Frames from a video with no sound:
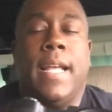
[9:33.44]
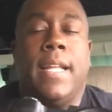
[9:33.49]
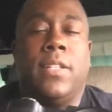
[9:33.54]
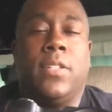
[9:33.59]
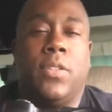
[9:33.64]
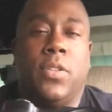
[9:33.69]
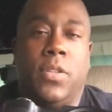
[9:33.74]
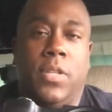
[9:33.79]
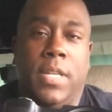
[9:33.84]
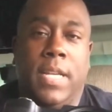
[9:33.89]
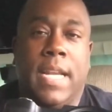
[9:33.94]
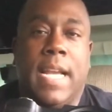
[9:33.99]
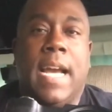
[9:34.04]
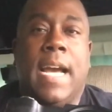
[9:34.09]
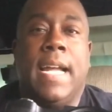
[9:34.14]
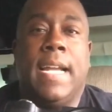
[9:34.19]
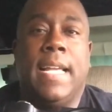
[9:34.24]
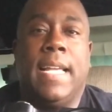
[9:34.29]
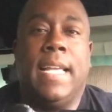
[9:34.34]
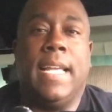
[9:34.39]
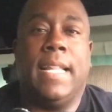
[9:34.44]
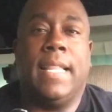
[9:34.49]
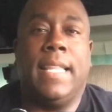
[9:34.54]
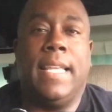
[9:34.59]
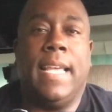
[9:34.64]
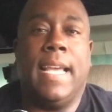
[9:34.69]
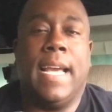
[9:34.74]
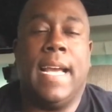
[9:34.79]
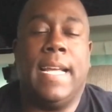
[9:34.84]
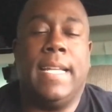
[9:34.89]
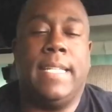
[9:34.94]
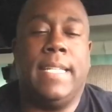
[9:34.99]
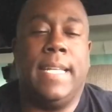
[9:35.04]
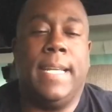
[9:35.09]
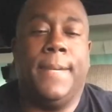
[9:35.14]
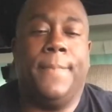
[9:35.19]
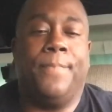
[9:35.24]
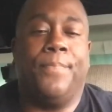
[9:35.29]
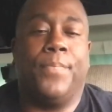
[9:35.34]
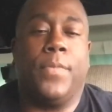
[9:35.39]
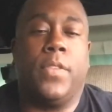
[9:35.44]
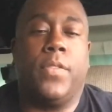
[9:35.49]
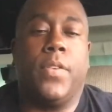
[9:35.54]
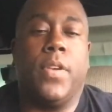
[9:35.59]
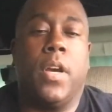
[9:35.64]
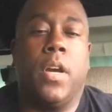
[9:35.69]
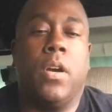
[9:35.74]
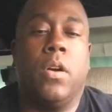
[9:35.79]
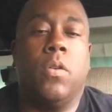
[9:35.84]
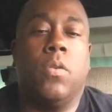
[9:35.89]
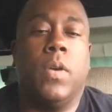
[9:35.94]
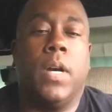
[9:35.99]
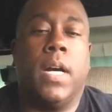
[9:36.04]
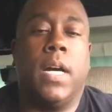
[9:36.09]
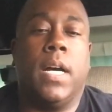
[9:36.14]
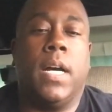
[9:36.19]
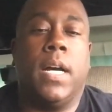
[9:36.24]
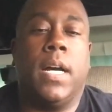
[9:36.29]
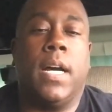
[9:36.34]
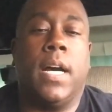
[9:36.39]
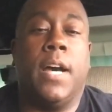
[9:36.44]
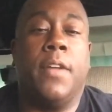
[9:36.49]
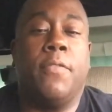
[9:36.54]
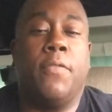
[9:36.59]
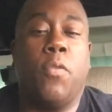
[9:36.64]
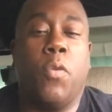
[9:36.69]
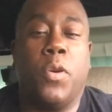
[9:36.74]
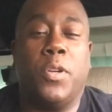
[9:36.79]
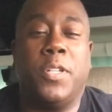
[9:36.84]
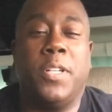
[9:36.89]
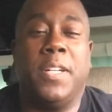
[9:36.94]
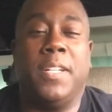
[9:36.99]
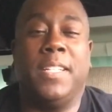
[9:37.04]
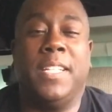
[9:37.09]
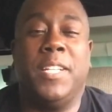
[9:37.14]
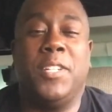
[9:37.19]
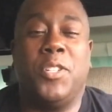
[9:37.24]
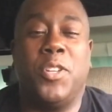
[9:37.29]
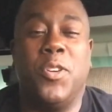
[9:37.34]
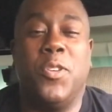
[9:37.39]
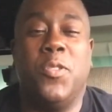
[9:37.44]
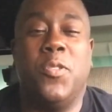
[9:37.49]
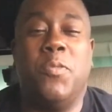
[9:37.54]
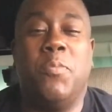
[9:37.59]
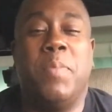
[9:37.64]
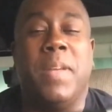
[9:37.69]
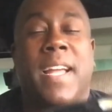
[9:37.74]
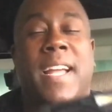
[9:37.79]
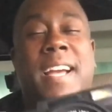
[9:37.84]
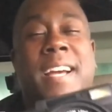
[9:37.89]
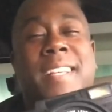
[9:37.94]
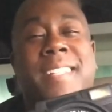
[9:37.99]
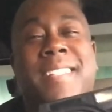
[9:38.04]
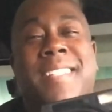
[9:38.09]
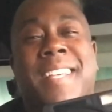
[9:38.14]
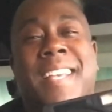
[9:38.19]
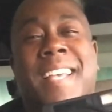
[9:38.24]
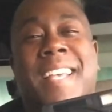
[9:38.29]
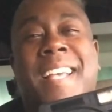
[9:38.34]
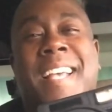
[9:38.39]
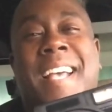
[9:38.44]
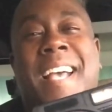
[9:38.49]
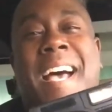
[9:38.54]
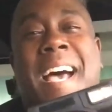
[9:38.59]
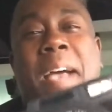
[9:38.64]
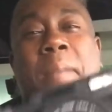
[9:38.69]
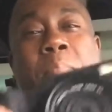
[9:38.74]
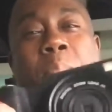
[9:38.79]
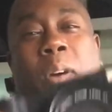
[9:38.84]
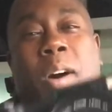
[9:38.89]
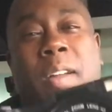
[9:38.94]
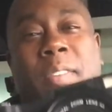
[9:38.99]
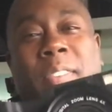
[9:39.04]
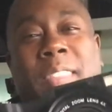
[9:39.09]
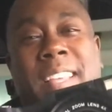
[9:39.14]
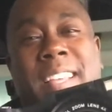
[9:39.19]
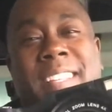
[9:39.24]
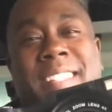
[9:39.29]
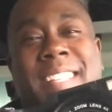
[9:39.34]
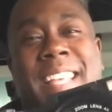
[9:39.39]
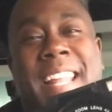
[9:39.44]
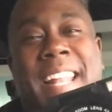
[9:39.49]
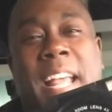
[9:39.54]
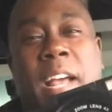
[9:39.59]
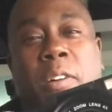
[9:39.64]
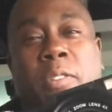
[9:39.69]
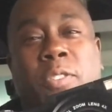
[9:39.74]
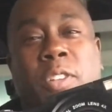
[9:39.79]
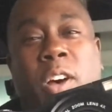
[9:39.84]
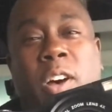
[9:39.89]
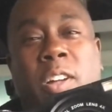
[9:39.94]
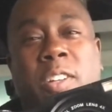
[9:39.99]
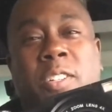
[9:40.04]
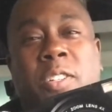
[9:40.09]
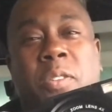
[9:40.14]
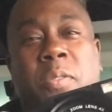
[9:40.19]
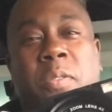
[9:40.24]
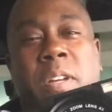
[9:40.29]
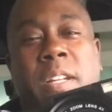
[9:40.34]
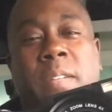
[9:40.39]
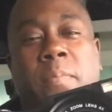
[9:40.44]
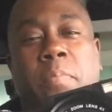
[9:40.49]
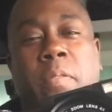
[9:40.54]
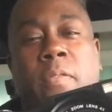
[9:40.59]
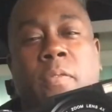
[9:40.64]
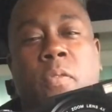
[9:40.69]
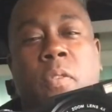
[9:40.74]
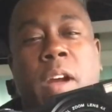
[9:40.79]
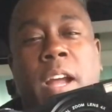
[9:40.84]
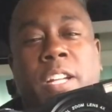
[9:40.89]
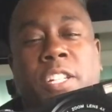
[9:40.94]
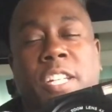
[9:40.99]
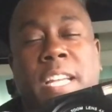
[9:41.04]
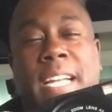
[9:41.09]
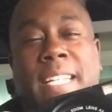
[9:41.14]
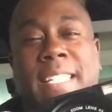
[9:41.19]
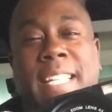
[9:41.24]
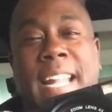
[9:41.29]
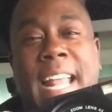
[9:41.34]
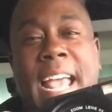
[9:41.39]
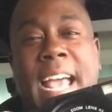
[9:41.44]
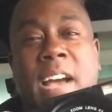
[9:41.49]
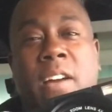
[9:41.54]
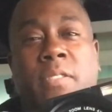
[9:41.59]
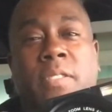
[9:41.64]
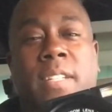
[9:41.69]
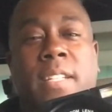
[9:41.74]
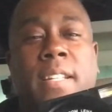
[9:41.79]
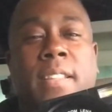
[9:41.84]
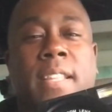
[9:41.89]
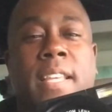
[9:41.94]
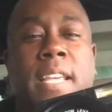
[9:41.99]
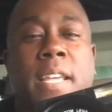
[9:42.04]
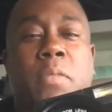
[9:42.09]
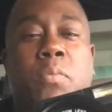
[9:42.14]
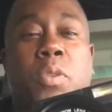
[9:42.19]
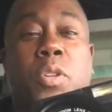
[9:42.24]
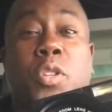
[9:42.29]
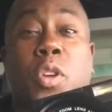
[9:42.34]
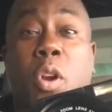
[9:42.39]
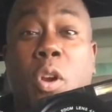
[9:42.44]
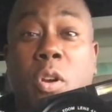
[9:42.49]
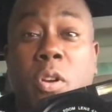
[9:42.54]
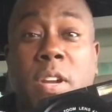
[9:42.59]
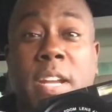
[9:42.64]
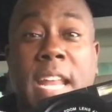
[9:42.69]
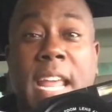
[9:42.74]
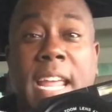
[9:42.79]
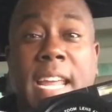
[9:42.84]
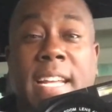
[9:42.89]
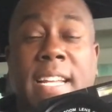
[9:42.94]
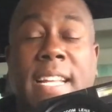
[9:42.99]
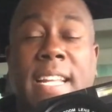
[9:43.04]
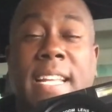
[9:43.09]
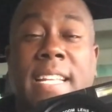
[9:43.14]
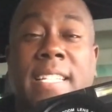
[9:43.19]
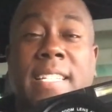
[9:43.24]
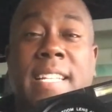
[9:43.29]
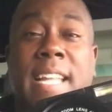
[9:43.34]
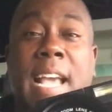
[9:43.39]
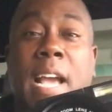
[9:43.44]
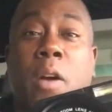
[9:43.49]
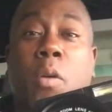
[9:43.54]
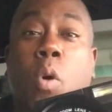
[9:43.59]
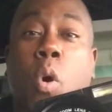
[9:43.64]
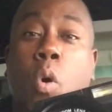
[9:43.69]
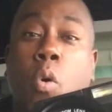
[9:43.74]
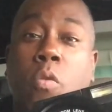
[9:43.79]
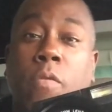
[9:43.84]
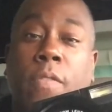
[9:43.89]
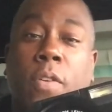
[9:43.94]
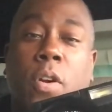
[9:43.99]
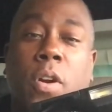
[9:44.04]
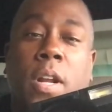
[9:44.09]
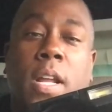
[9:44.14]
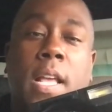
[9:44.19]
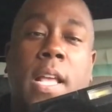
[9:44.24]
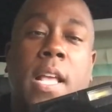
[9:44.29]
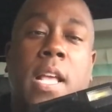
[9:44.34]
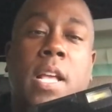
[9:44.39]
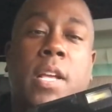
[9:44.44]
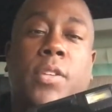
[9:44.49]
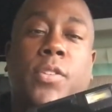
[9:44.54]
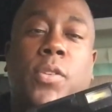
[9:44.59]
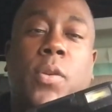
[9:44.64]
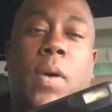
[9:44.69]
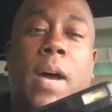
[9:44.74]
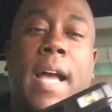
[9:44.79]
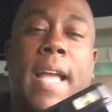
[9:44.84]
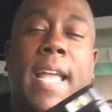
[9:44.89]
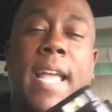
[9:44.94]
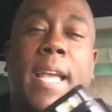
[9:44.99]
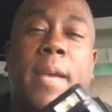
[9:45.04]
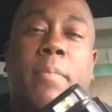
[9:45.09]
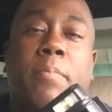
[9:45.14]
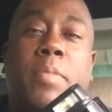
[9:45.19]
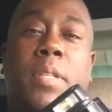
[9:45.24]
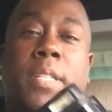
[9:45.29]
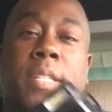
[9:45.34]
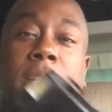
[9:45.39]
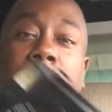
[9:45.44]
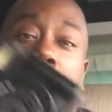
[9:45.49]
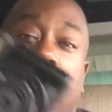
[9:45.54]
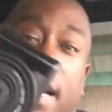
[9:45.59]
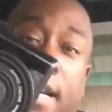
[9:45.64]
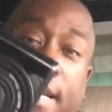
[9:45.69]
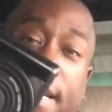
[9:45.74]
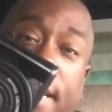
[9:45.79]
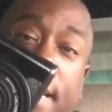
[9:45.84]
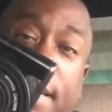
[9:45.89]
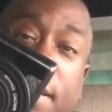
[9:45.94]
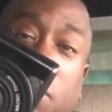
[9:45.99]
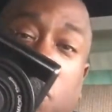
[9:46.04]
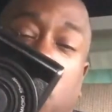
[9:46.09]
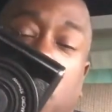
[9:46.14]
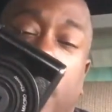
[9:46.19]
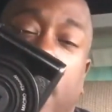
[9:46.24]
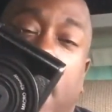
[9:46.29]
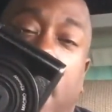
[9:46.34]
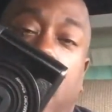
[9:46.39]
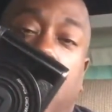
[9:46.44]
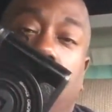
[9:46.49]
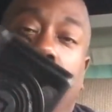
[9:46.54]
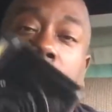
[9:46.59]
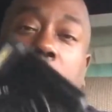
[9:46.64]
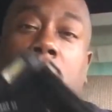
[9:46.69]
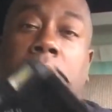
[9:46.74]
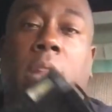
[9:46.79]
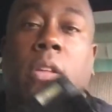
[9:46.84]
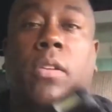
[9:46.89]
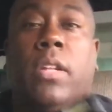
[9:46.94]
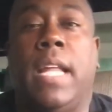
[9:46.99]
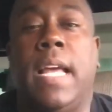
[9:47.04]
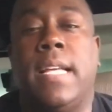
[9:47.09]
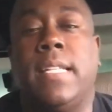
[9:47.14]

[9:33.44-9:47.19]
And so you kind of get the idea. So unfortunately too, because I bought this and held on to it before I checked it out, the return date is now over. So I am stuck with a $100